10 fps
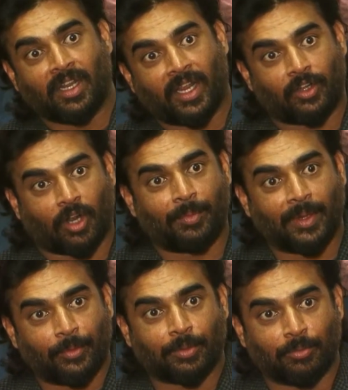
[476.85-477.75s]
and not be
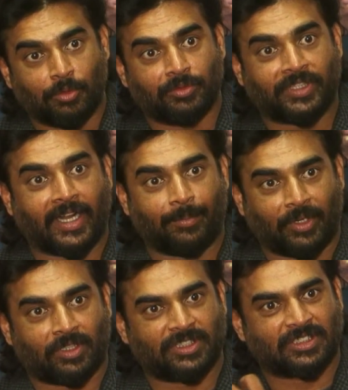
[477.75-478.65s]
able to move that
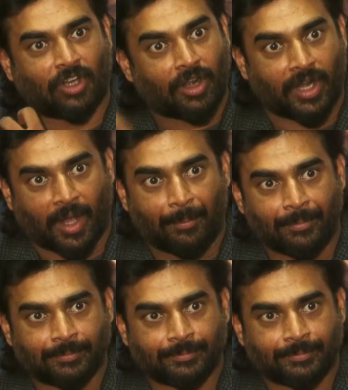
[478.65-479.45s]
because it's gone numb,